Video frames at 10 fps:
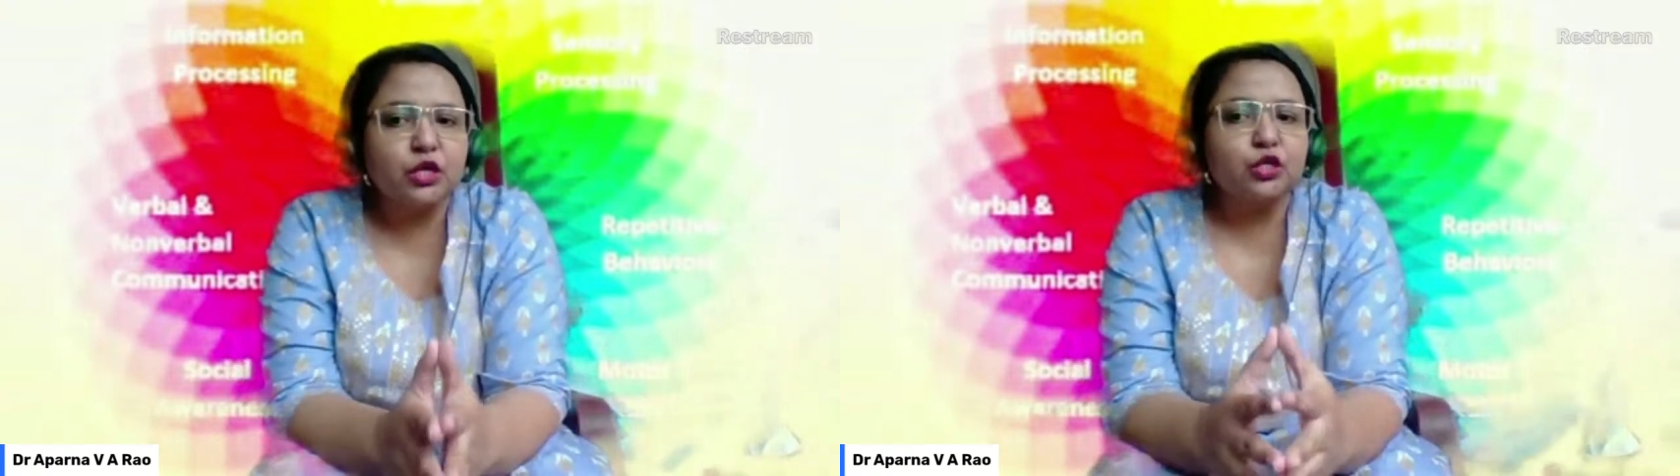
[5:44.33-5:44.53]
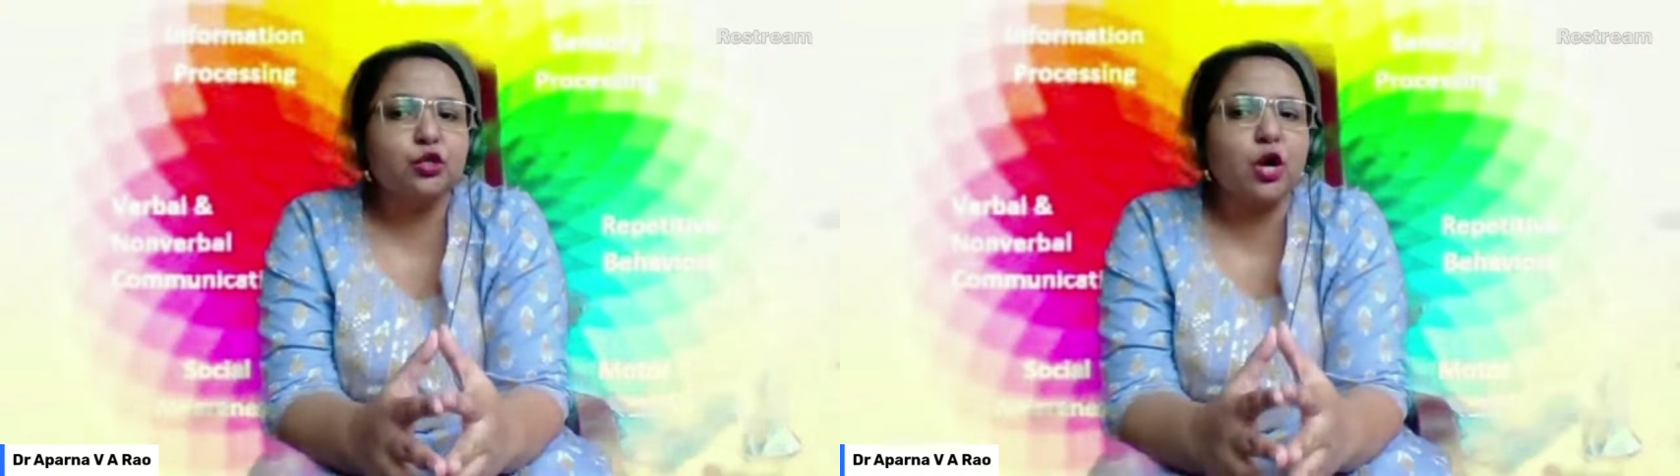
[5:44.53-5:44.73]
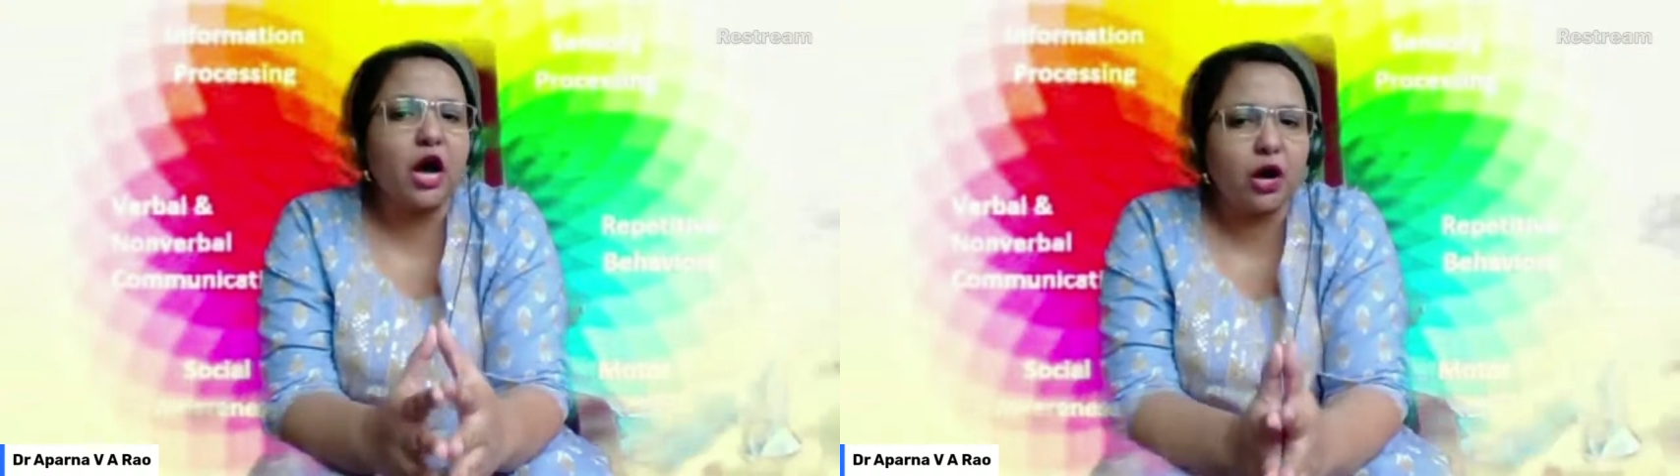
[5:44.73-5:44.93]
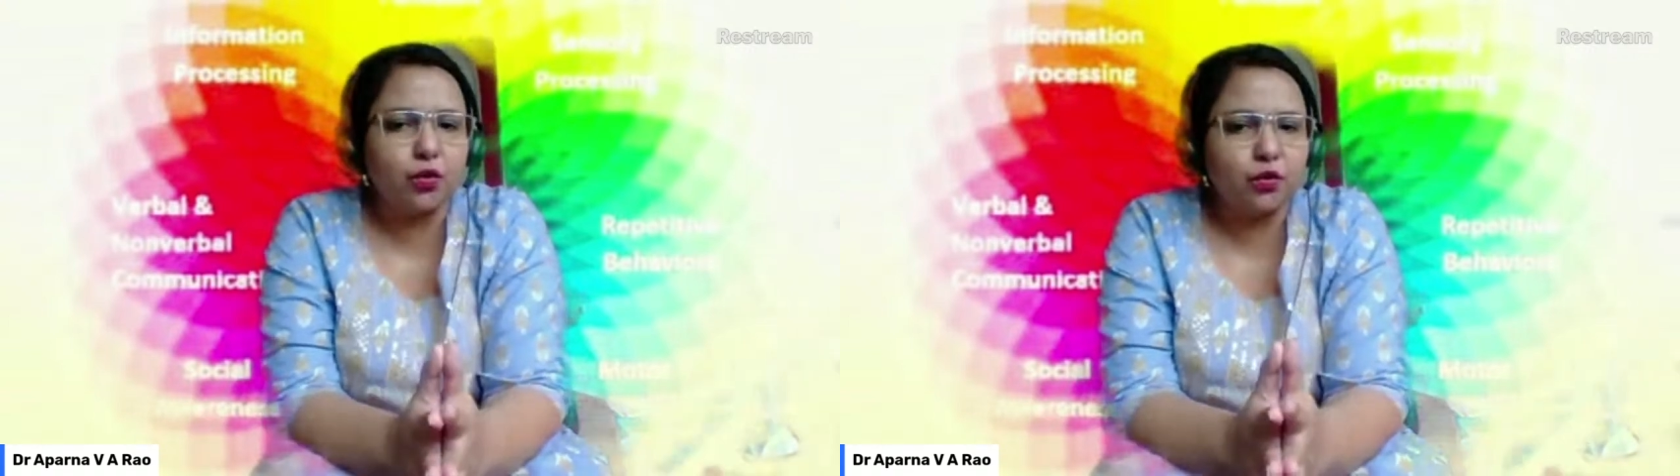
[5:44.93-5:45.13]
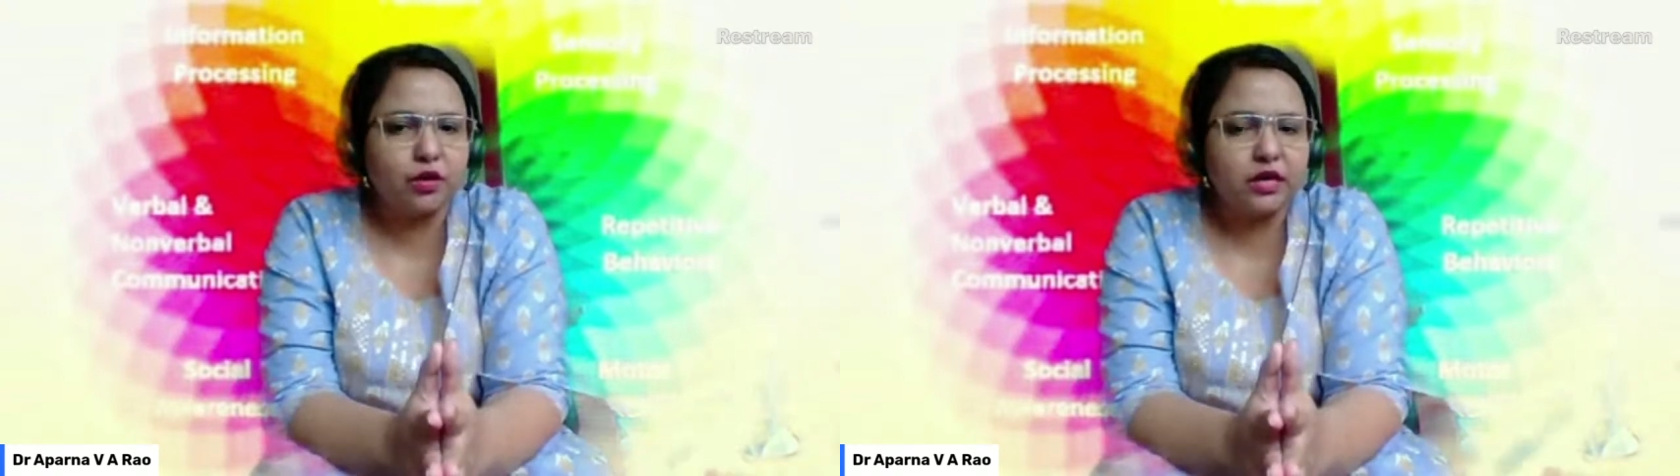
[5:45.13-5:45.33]
So,
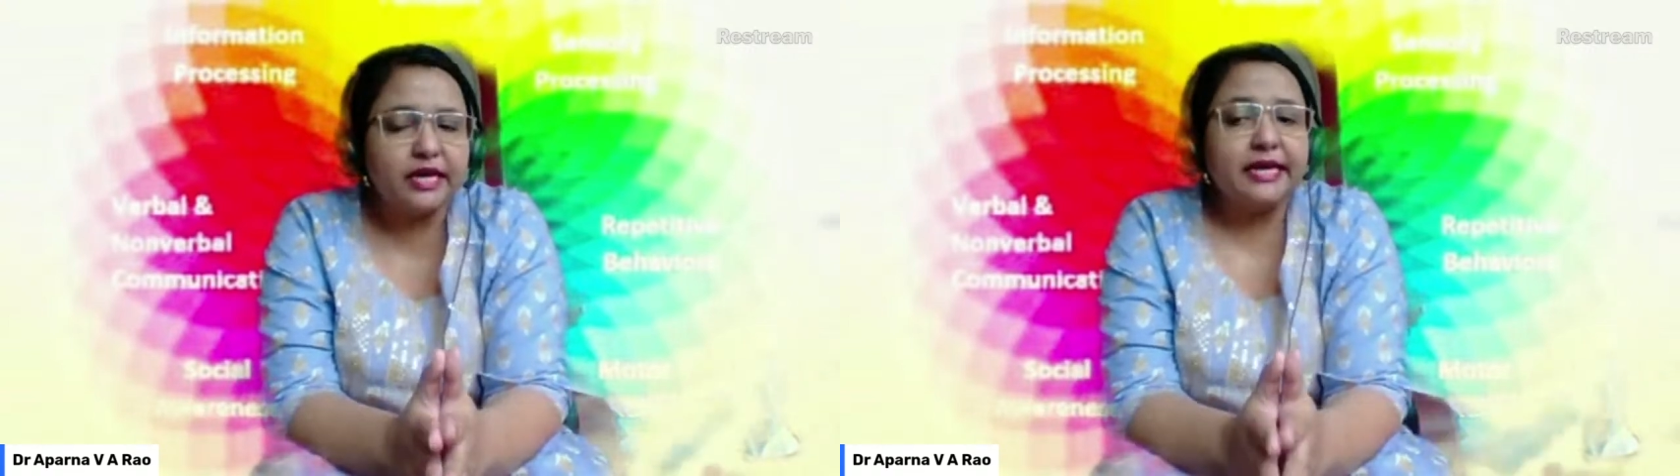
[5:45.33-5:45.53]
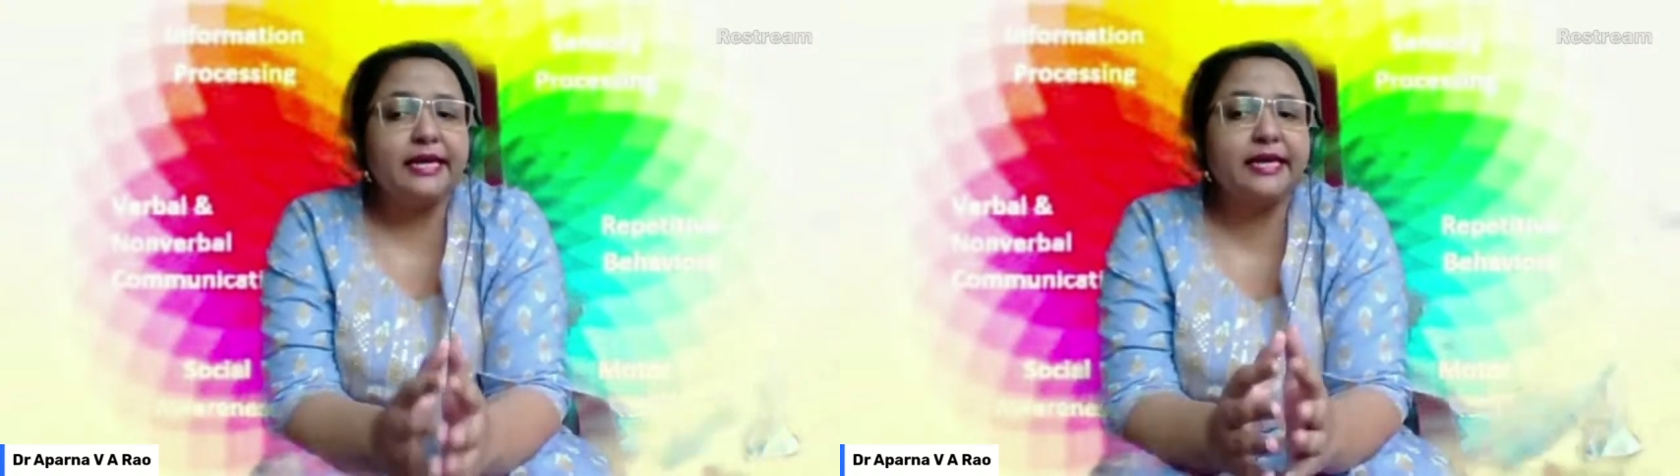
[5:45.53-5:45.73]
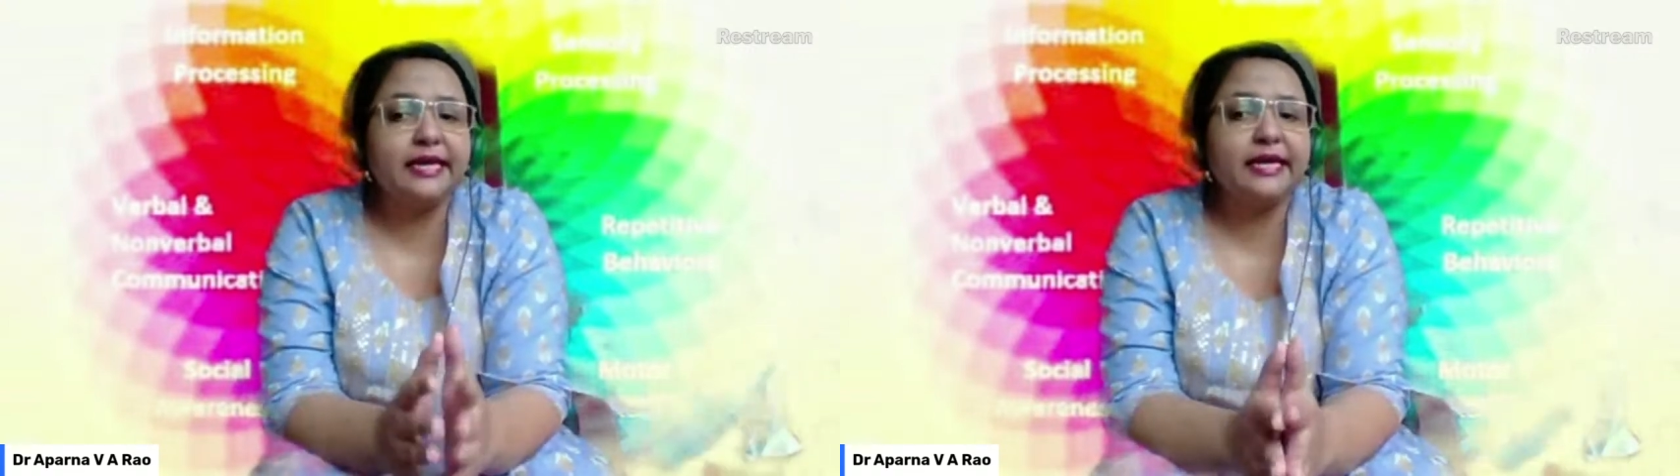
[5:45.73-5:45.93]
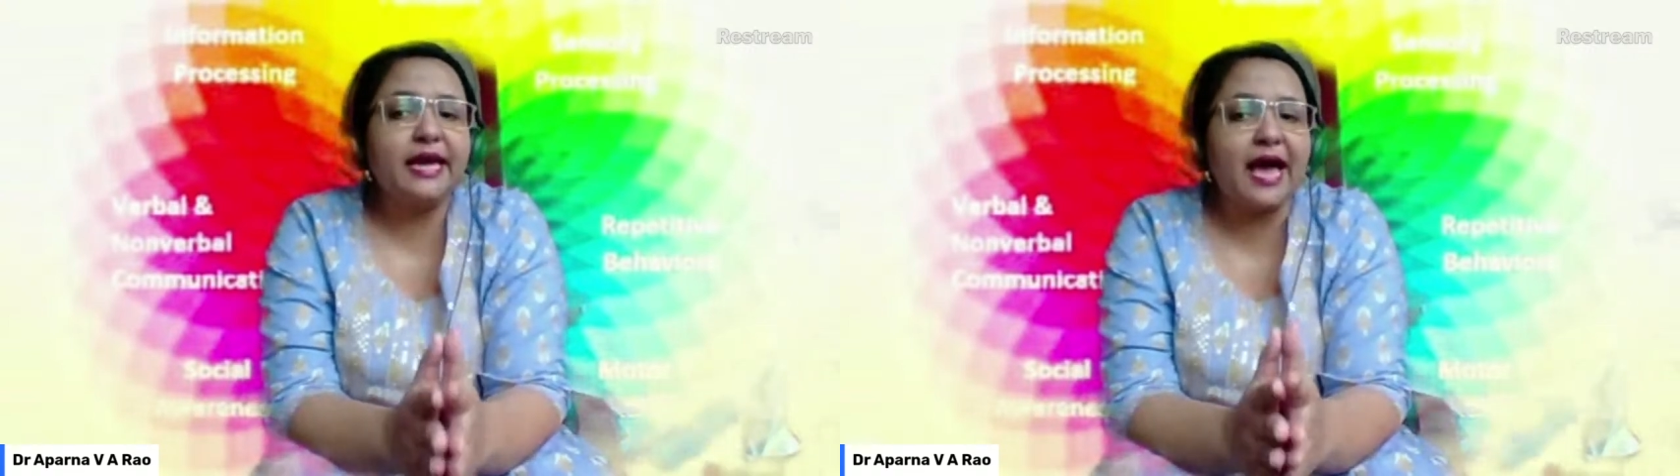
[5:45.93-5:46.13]
how? He